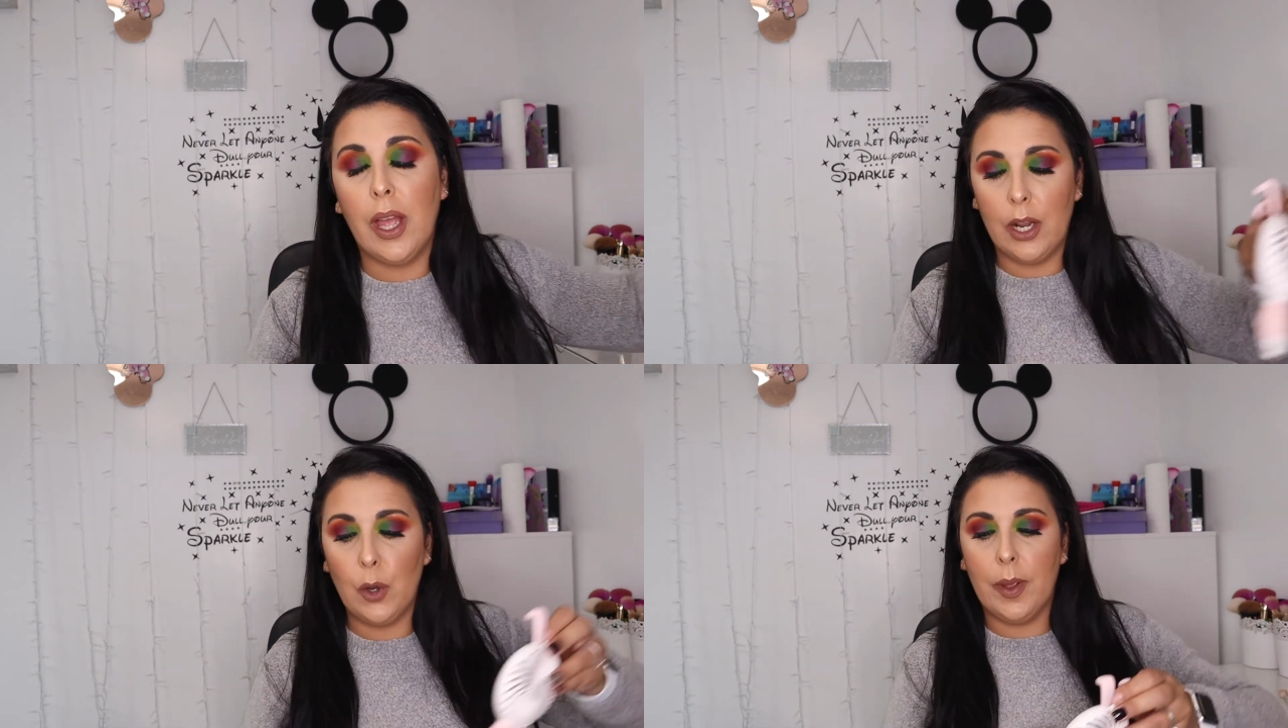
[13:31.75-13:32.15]

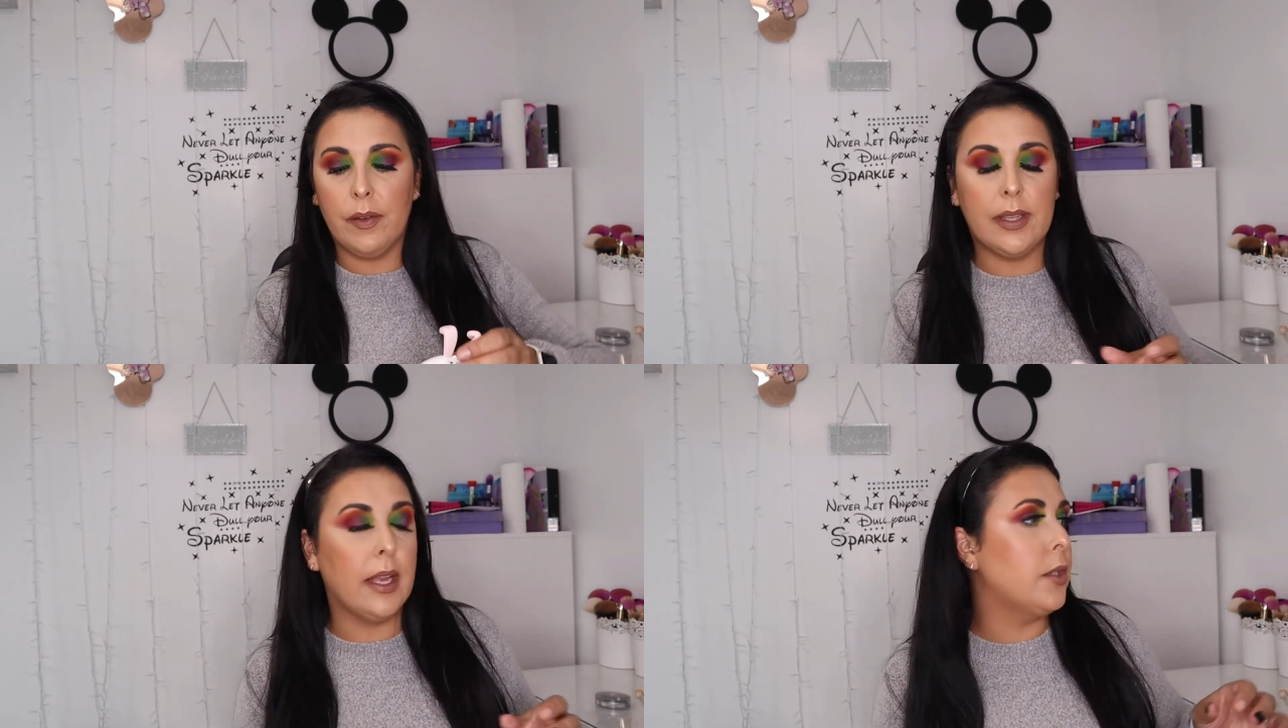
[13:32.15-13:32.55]
a little bit
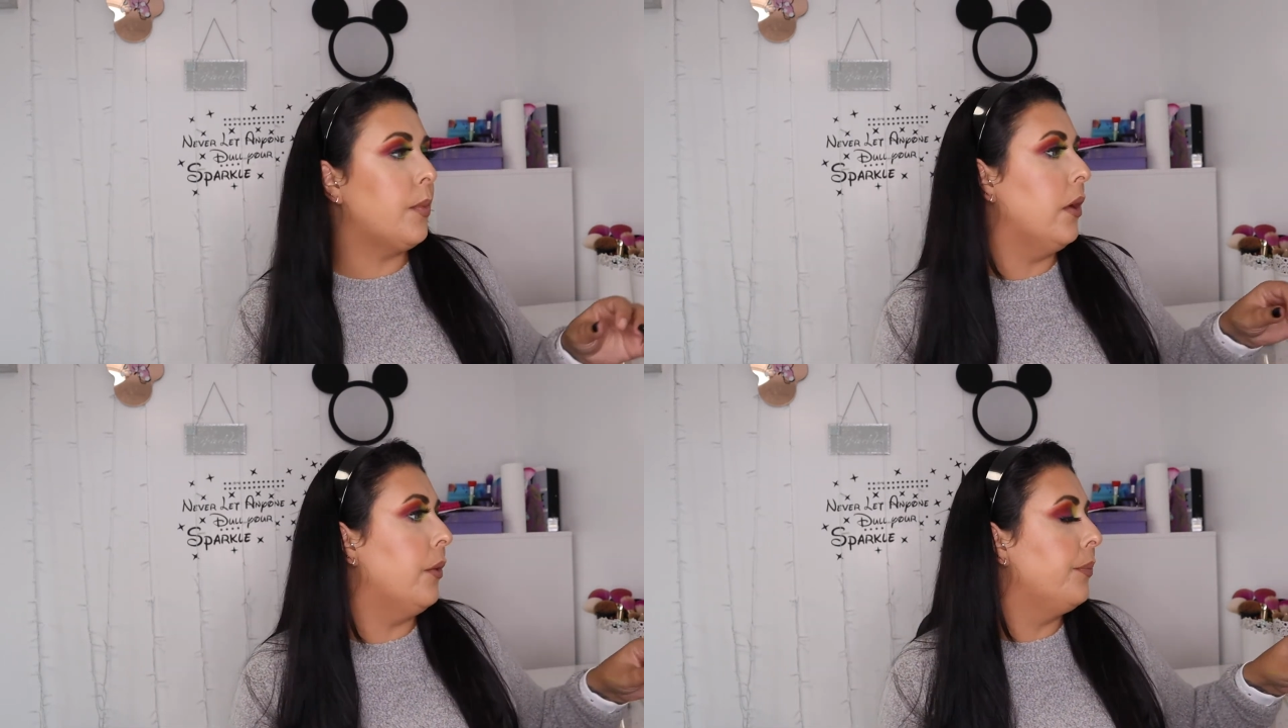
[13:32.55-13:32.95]
of setting
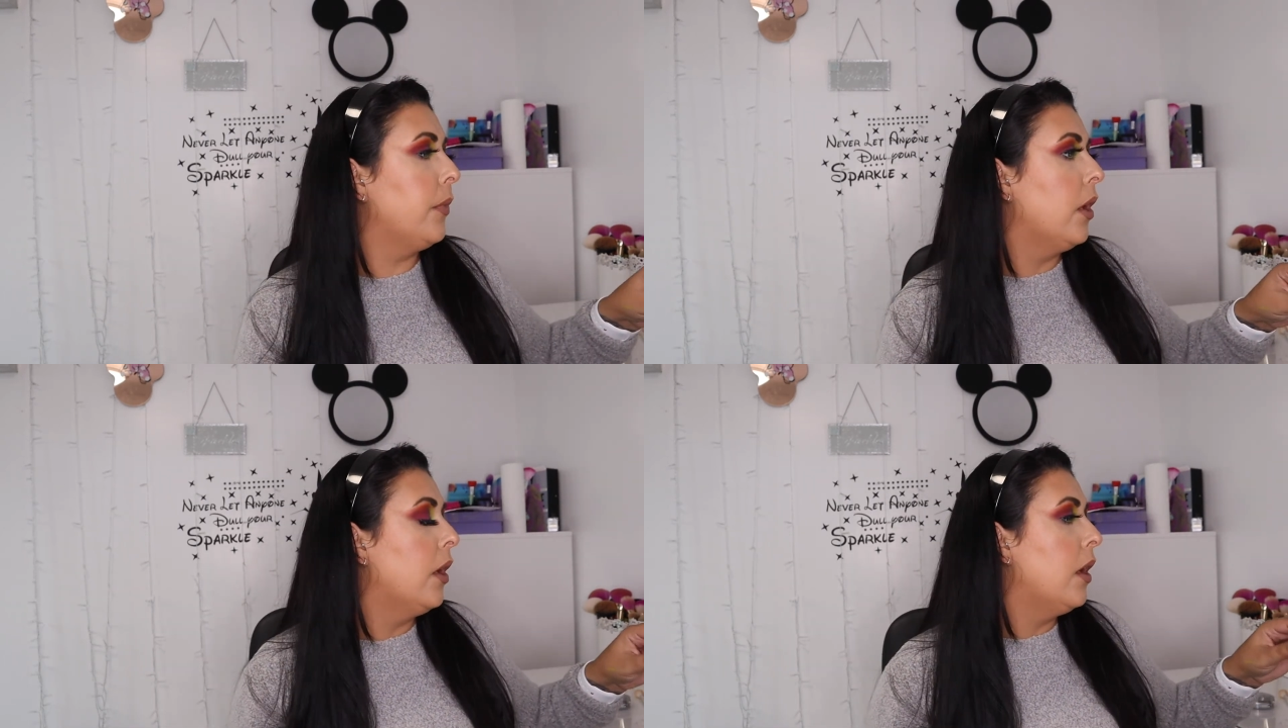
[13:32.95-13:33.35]
spray on.
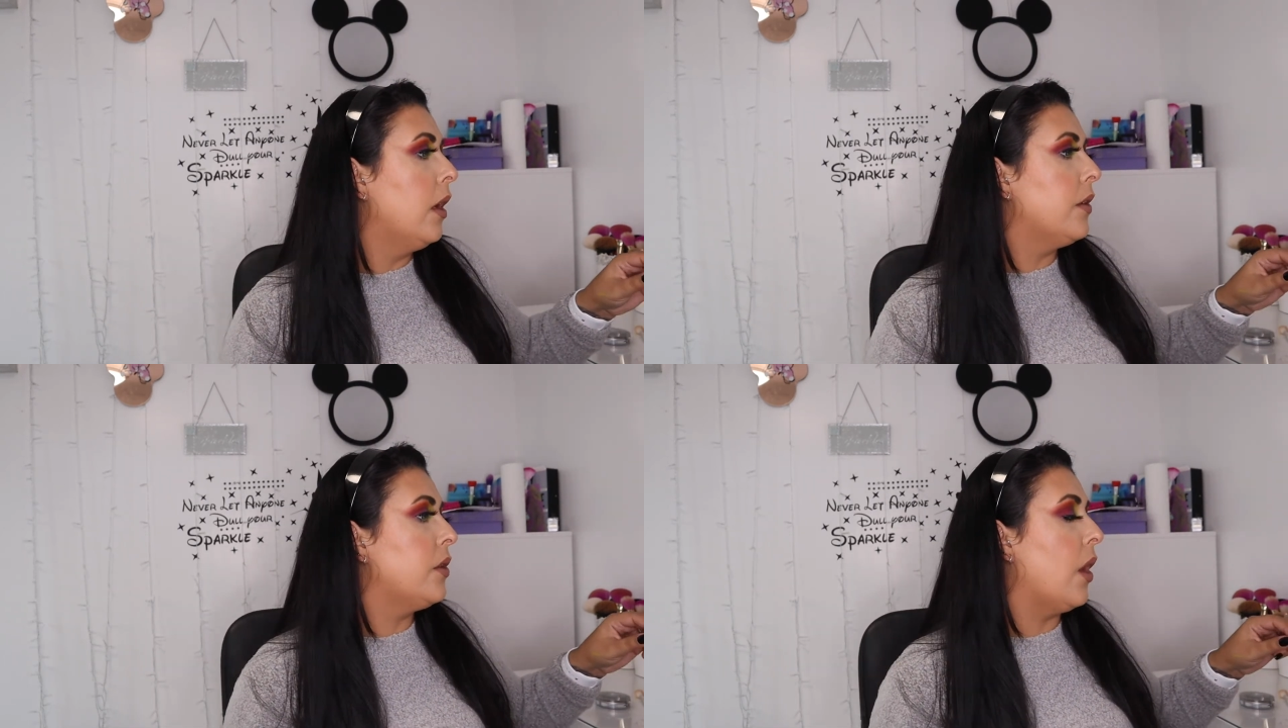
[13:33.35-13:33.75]

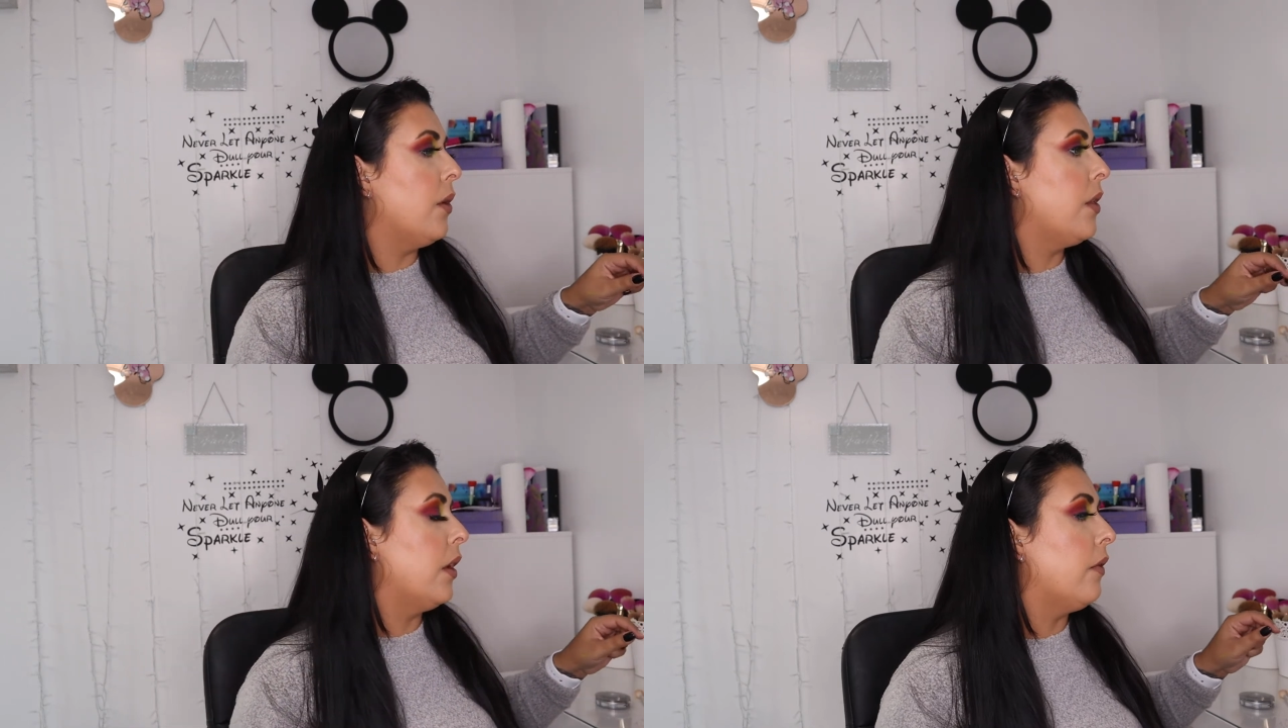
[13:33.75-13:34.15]
It's the
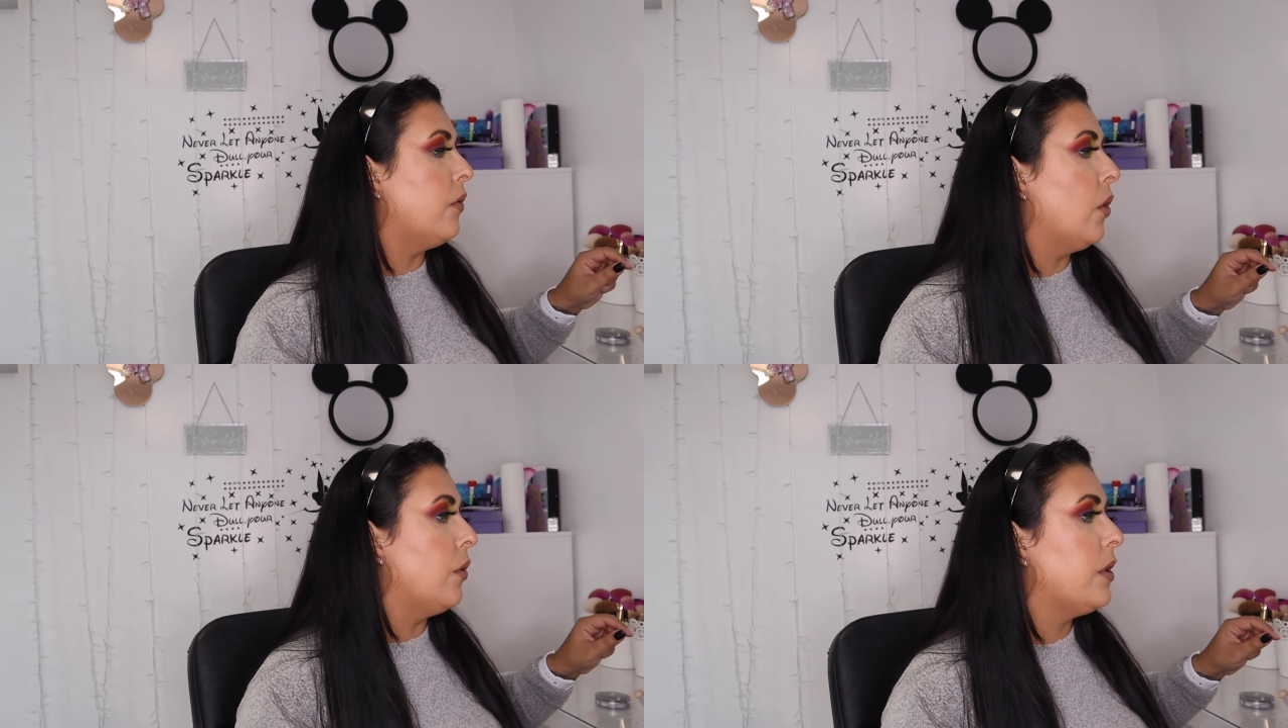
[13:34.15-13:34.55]
only thing I've
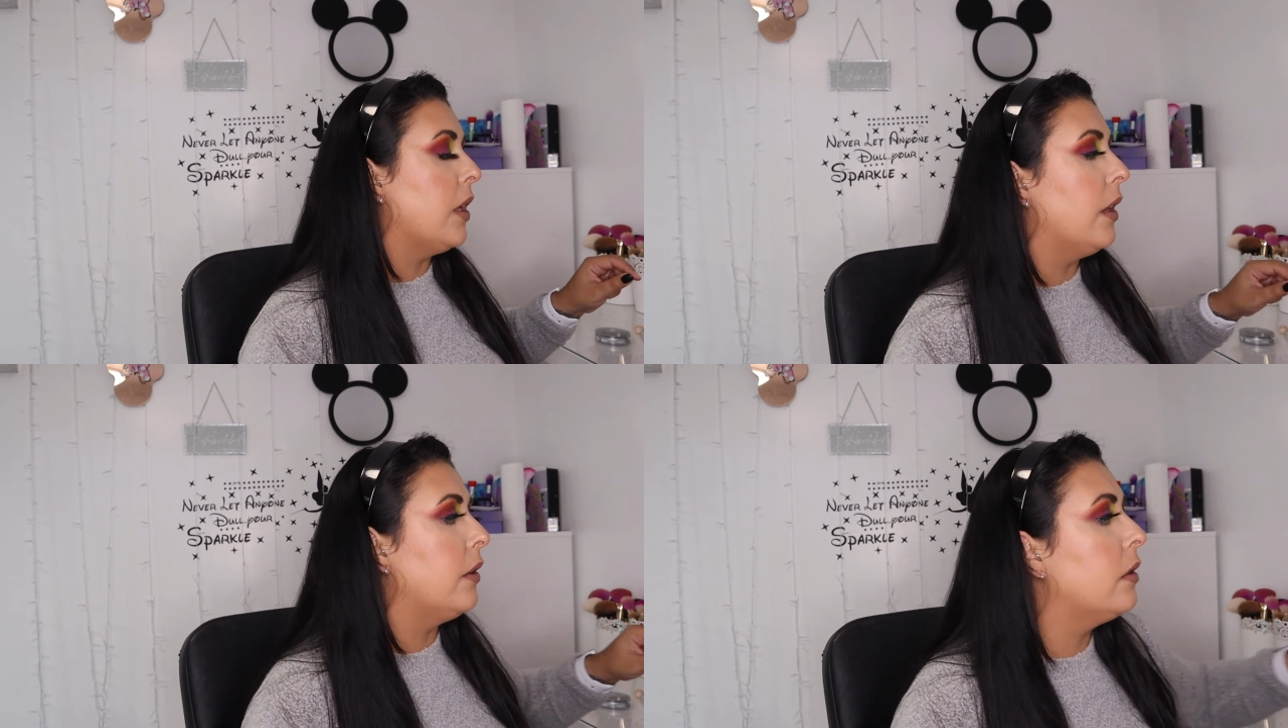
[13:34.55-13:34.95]
not
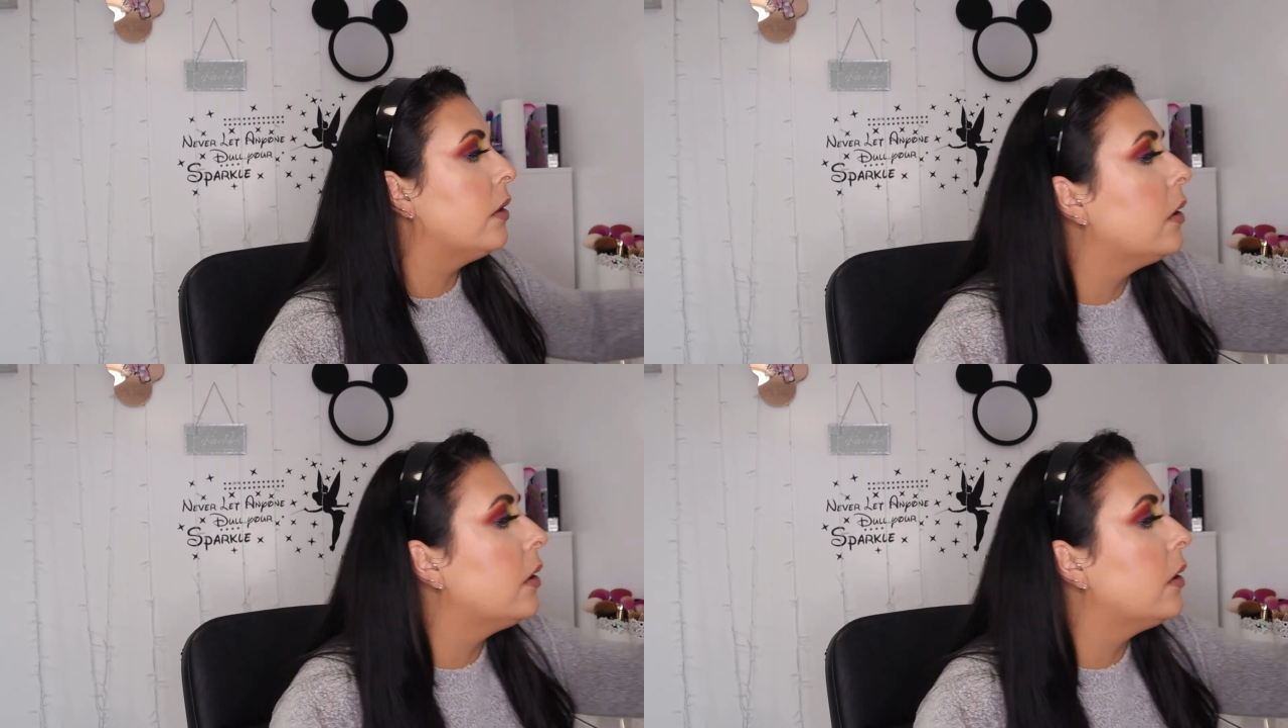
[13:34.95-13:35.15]
done.